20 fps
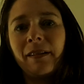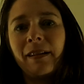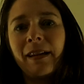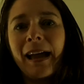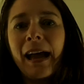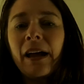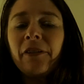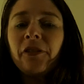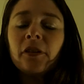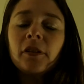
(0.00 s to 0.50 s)

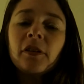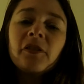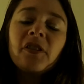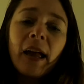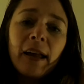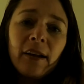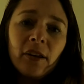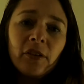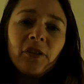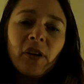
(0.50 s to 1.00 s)
As a
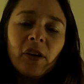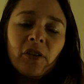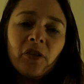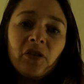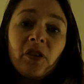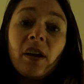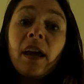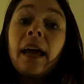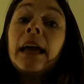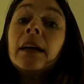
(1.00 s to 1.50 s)

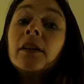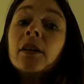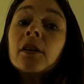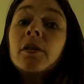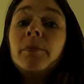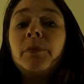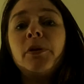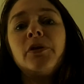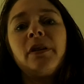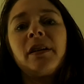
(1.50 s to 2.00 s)
scientist and a
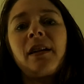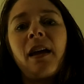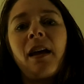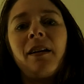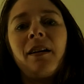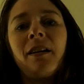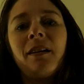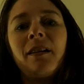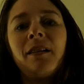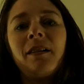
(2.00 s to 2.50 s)

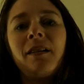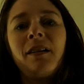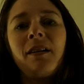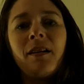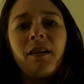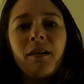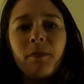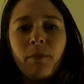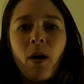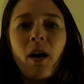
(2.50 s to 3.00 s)
communicator,
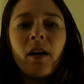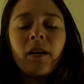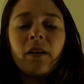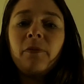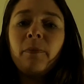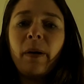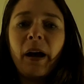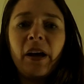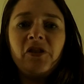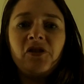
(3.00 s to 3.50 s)
part of
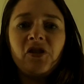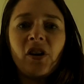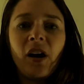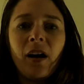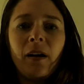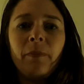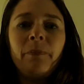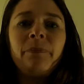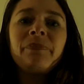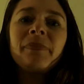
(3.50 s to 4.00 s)
my
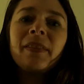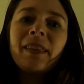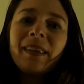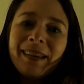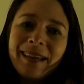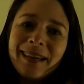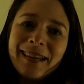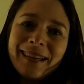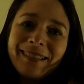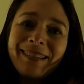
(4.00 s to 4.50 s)
job
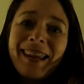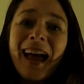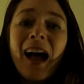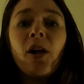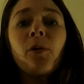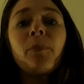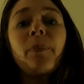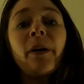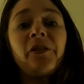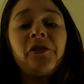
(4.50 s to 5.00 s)
is to
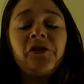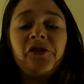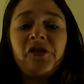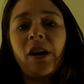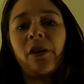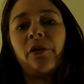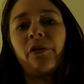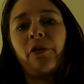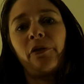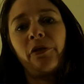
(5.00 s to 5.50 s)
help us
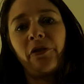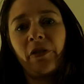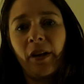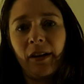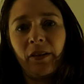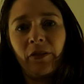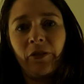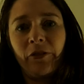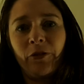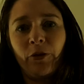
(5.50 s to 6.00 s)
share those
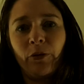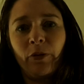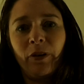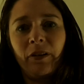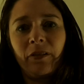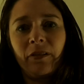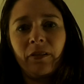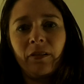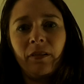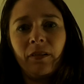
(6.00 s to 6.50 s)
science
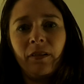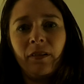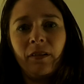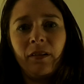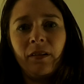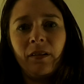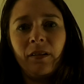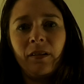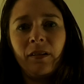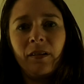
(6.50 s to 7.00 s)
stories.
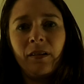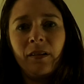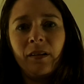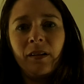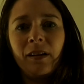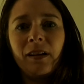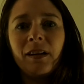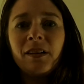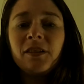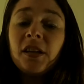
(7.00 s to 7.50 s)

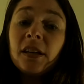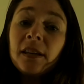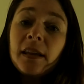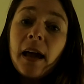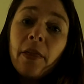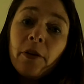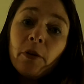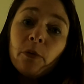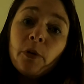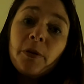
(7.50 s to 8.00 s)

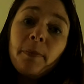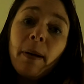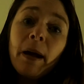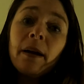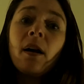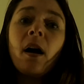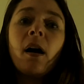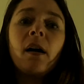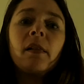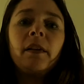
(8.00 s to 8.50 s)
Together with my
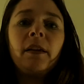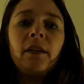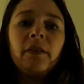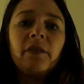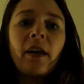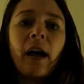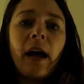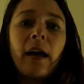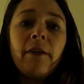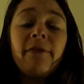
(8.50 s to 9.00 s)
colleagues,
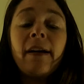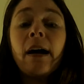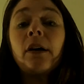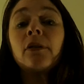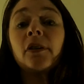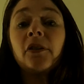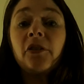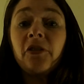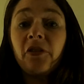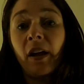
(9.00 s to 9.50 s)
I
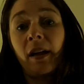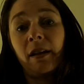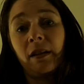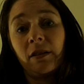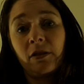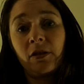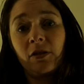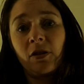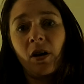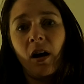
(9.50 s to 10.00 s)
founded
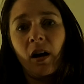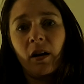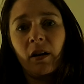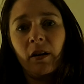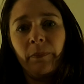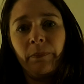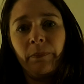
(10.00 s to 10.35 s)
Science Talk,